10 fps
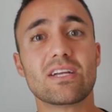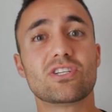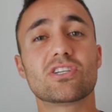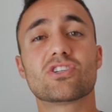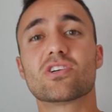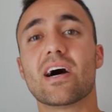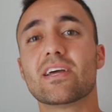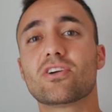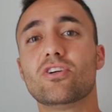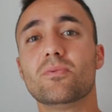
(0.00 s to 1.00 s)
Just try and
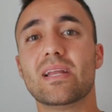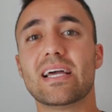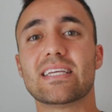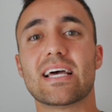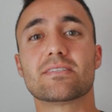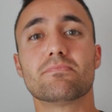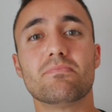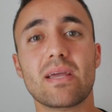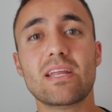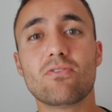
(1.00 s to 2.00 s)
accumulate as
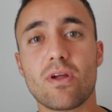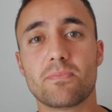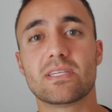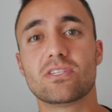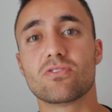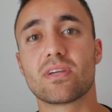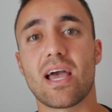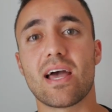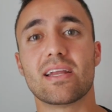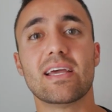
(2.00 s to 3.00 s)
many reps as you
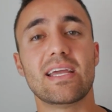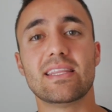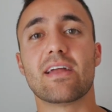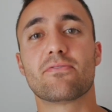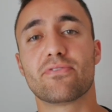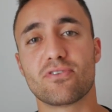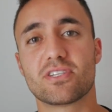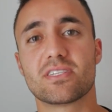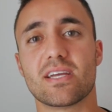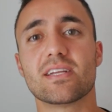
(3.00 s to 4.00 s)
can in that
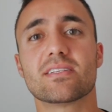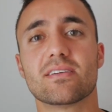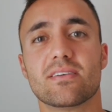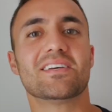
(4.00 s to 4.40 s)
first set.